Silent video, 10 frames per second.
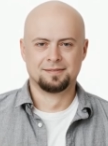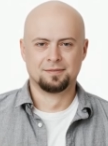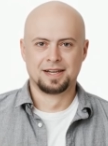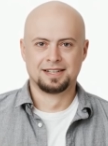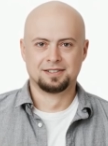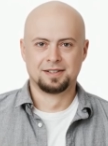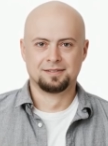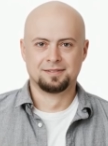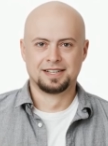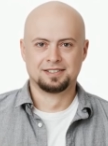Raised by
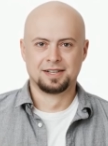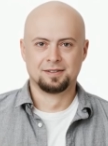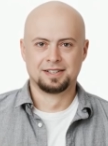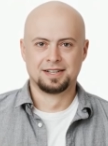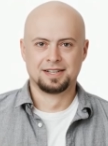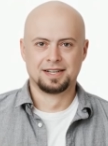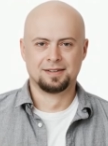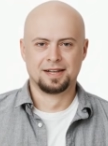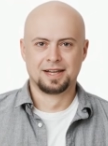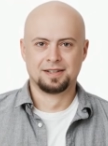the village elder,
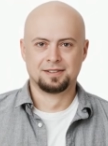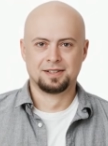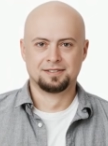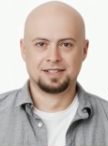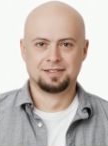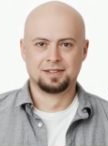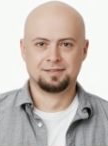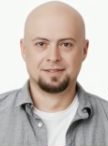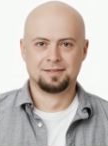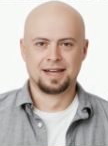Lyra knows little
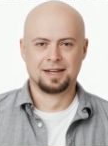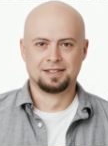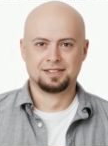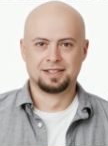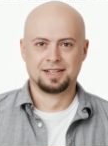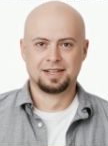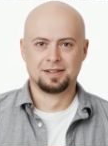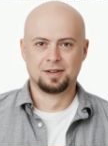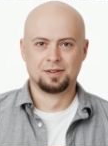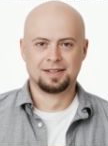of her past,
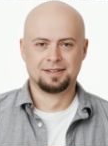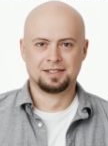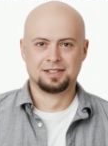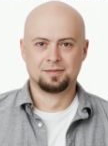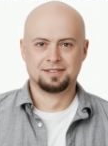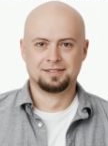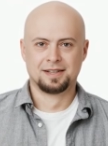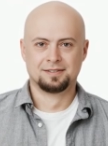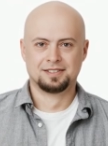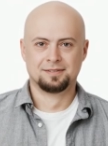only that she was
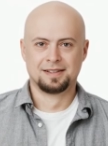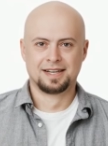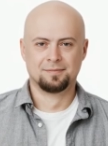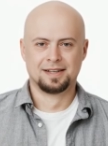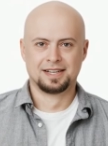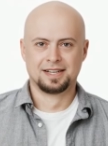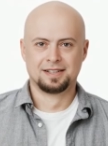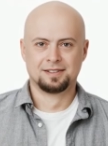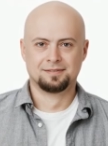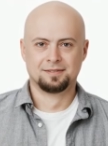found as a baby
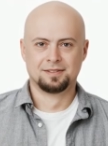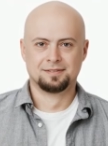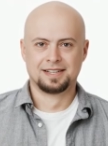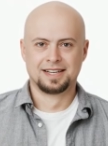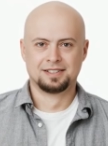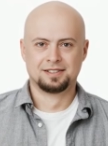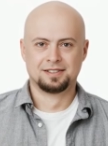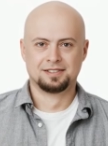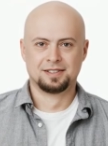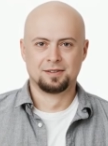at the foot of the
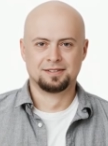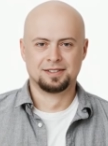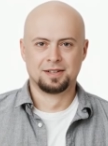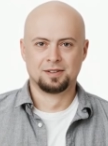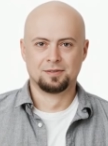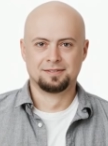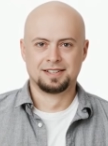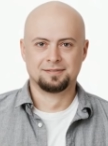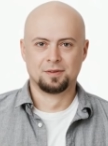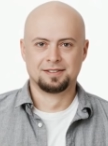ancient stone circle
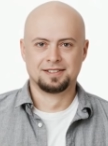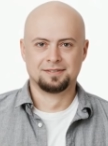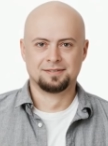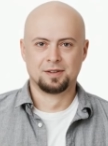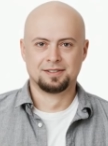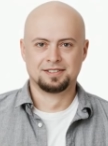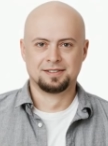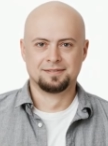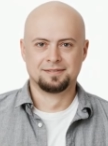deep within the forest.